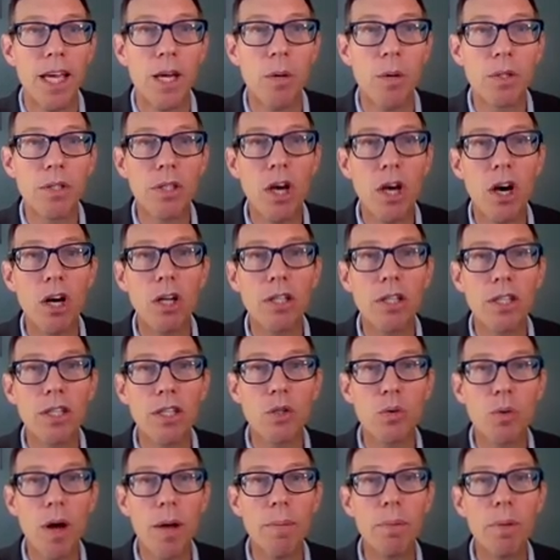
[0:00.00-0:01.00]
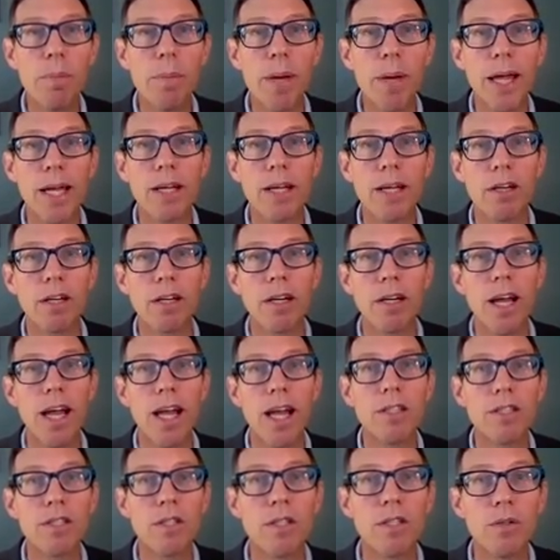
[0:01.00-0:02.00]
He was called a troublemaker
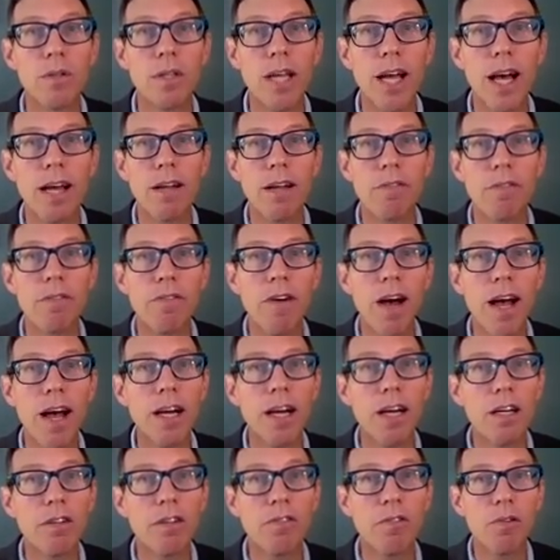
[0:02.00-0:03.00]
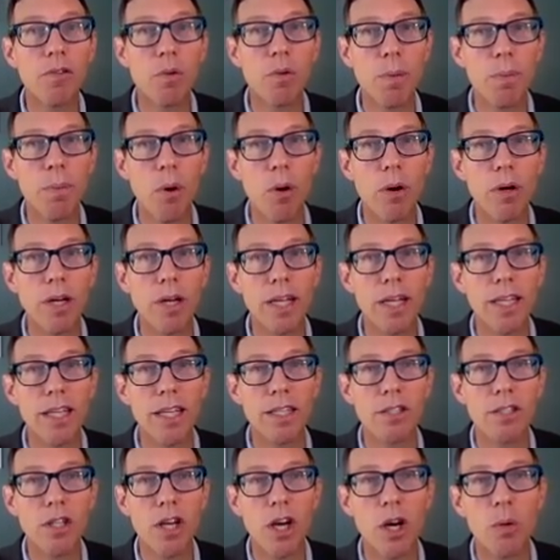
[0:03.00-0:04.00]
and soon got fired for reporting
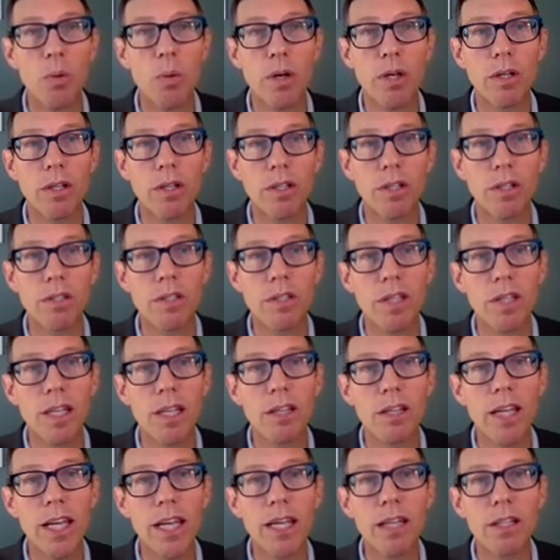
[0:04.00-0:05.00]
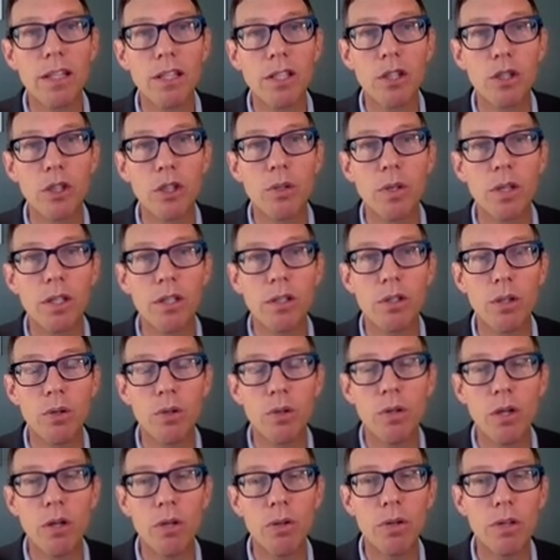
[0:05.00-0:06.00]
his coworkers illegally shooting
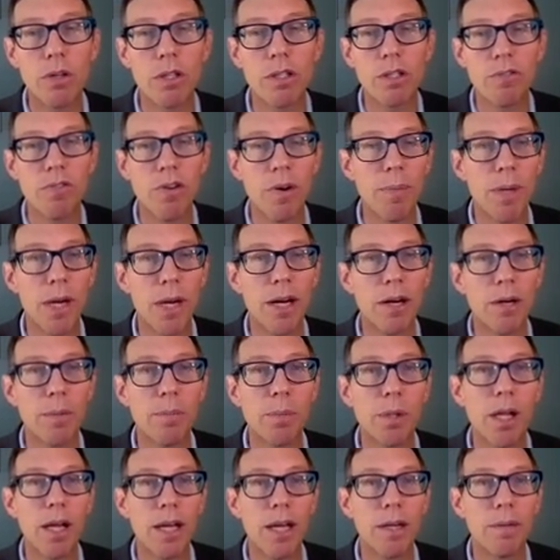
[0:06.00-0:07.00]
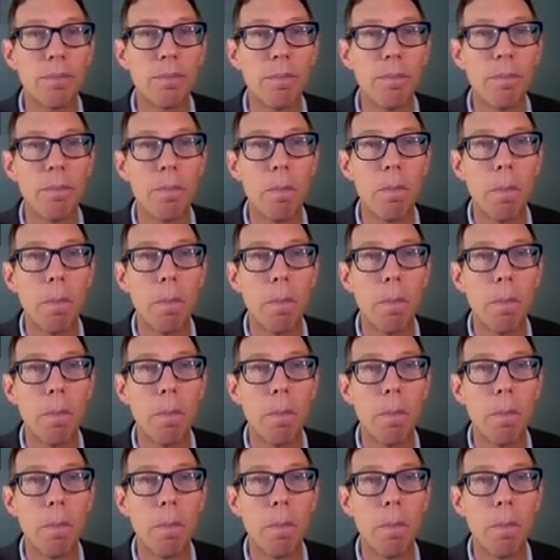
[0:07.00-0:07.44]
2 cougars from an airplane.